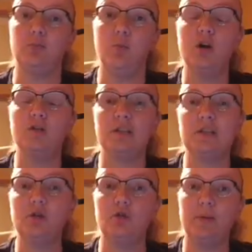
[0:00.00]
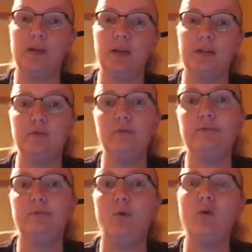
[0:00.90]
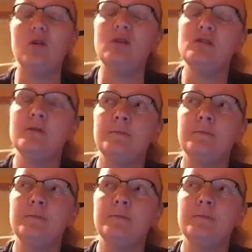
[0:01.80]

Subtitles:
world and European level for